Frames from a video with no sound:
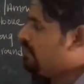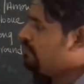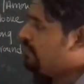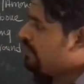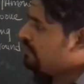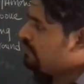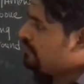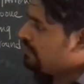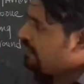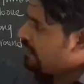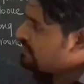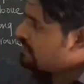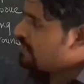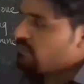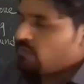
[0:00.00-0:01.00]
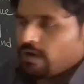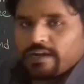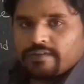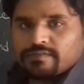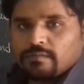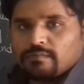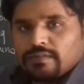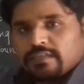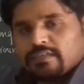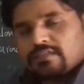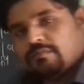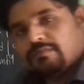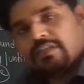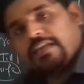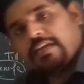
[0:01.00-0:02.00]
When there is a divide of something,
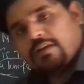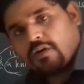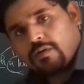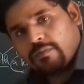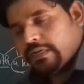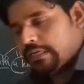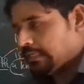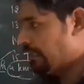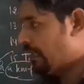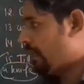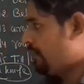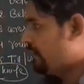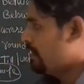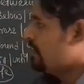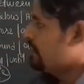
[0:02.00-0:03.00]
something cannot be done.